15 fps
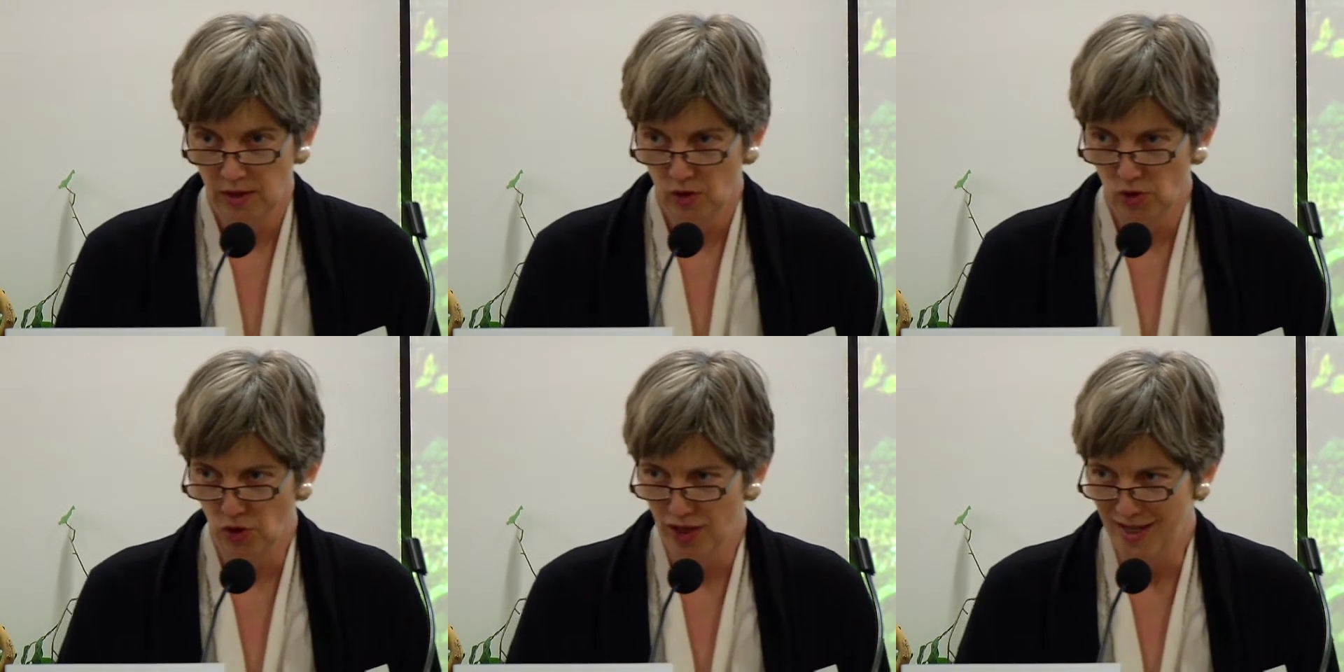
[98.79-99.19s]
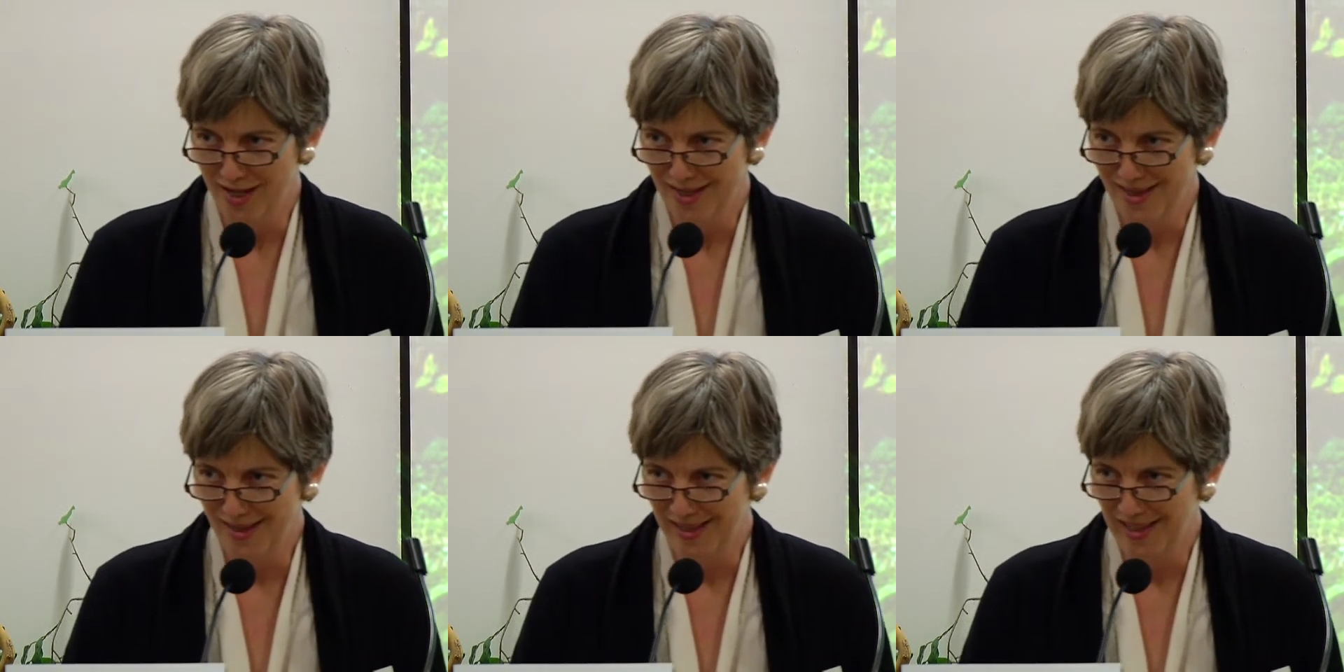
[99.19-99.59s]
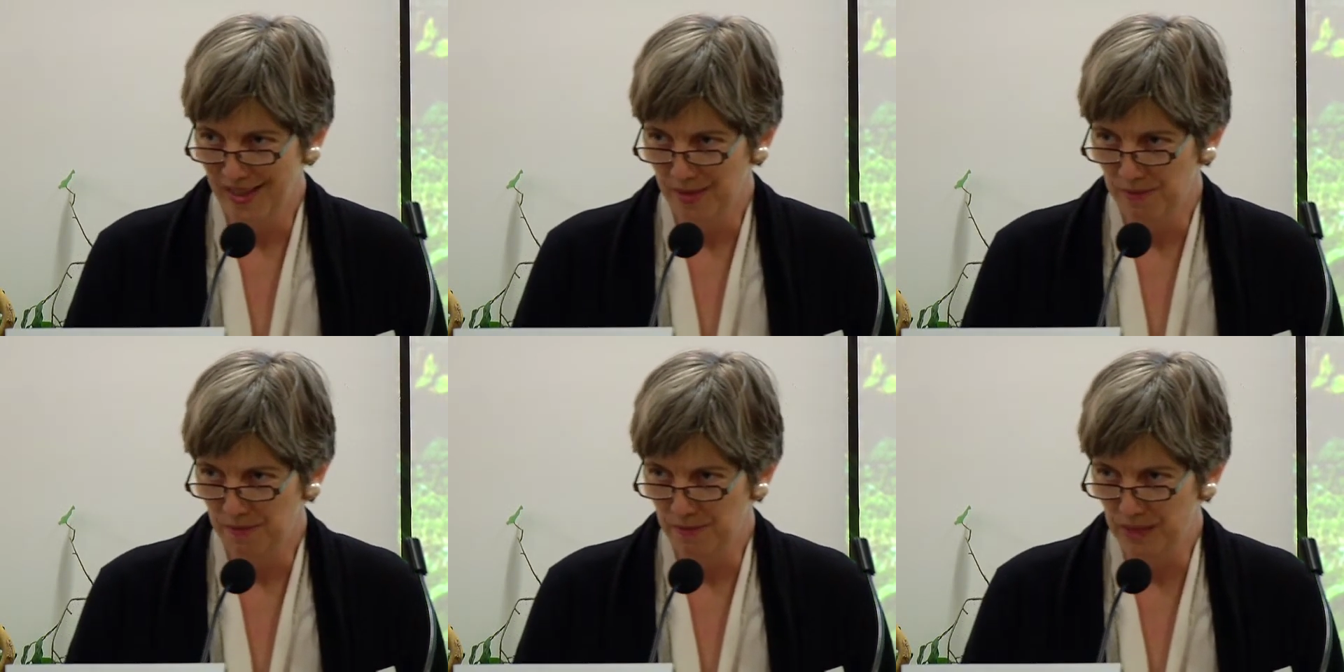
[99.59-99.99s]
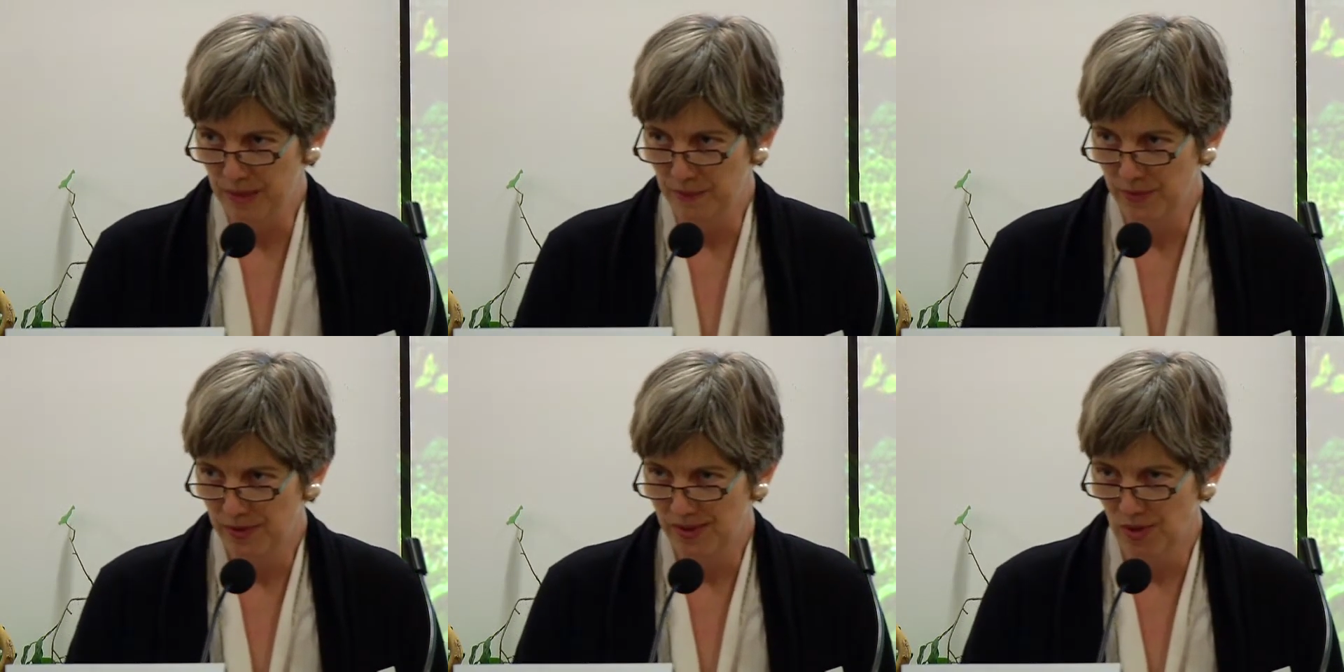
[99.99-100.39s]
or anything that
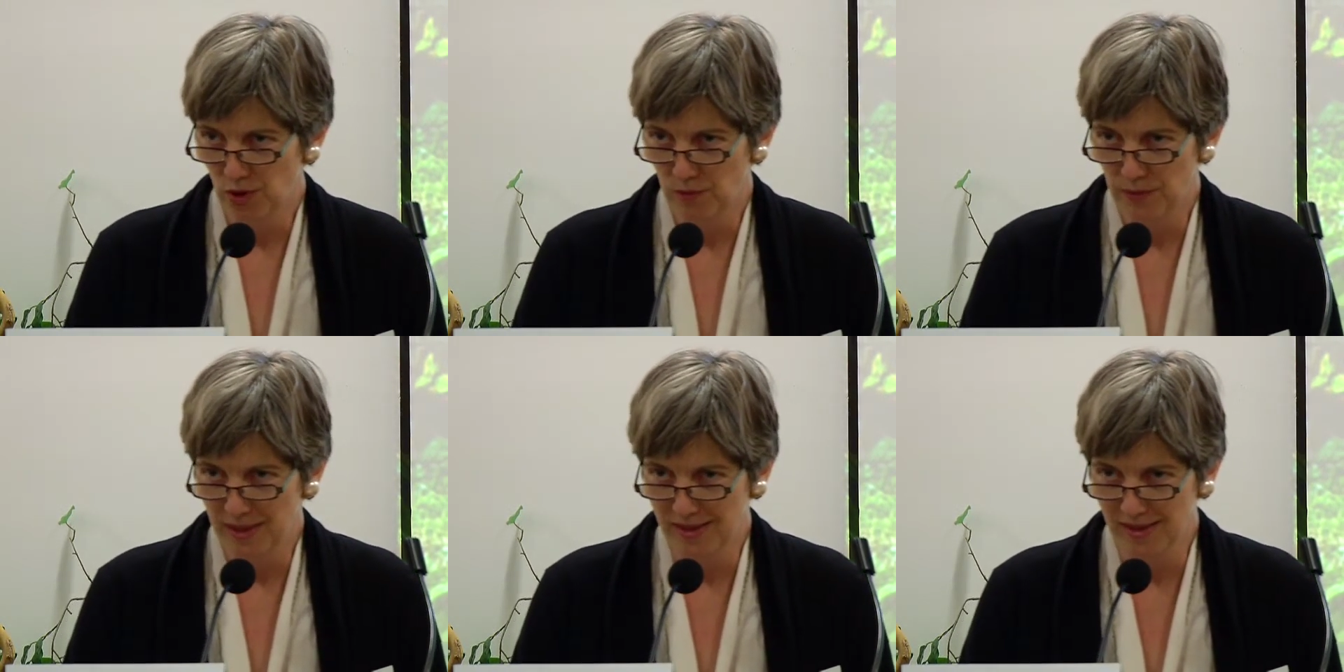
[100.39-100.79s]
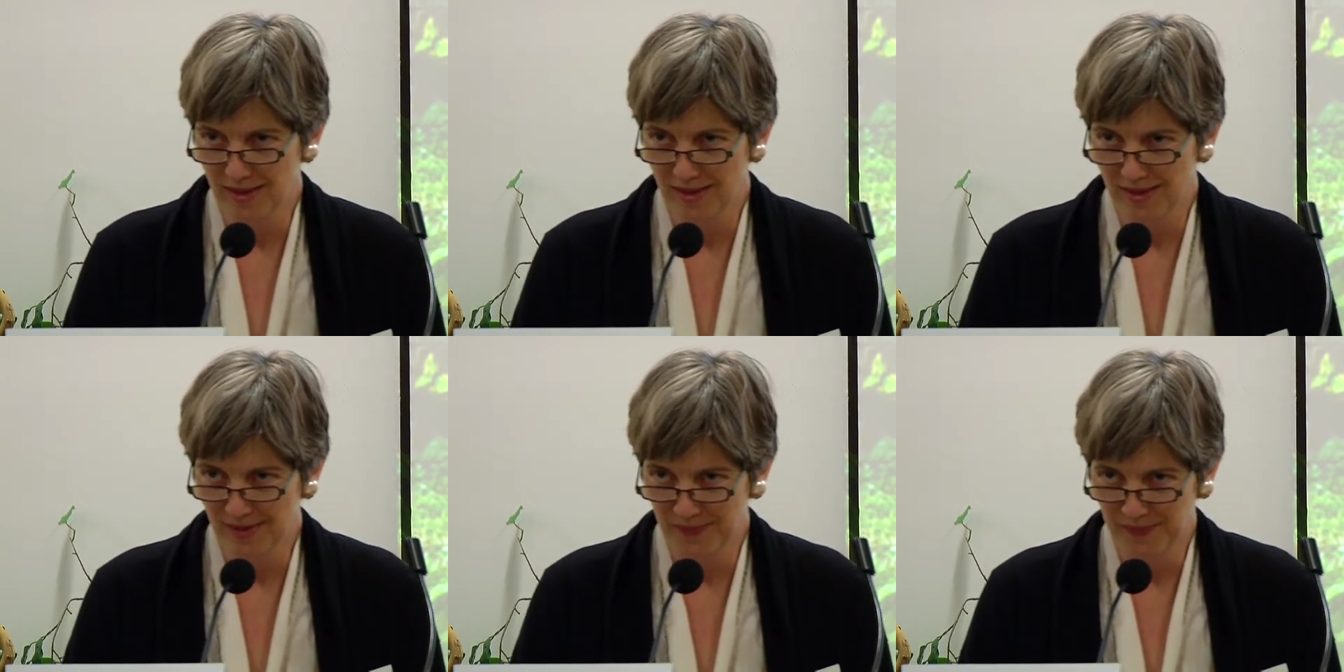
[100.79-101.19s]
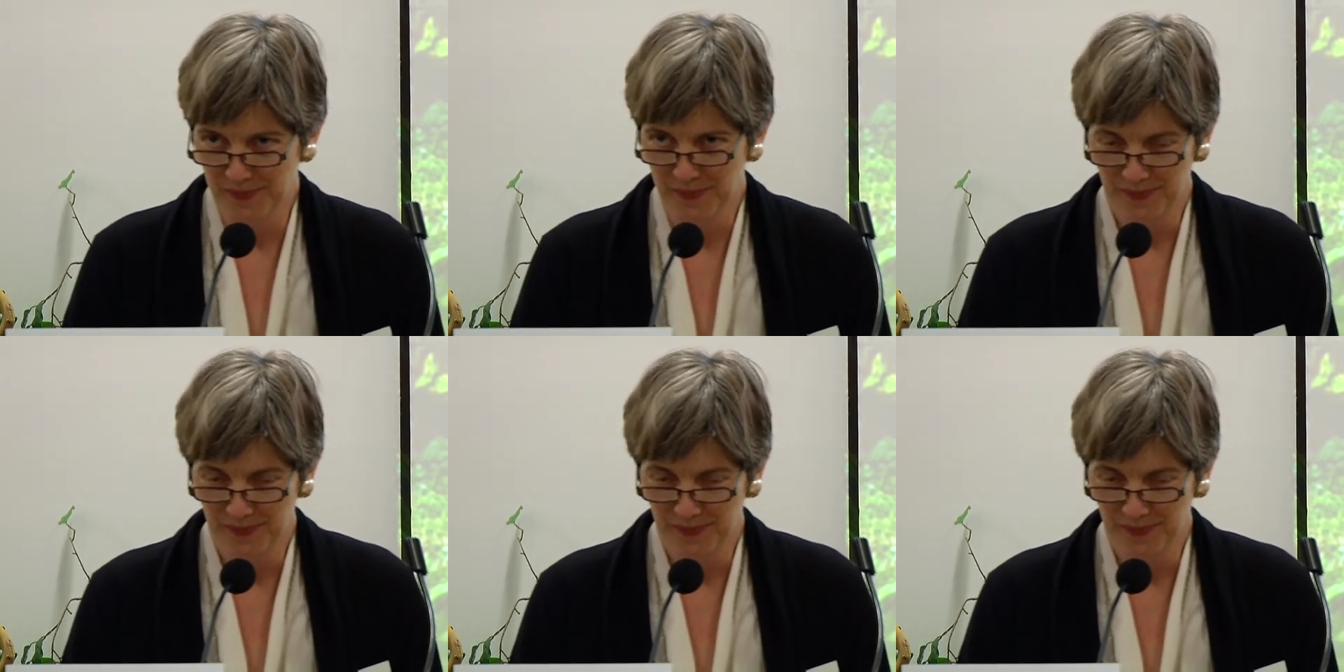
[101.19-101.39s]
beeps or buzzes.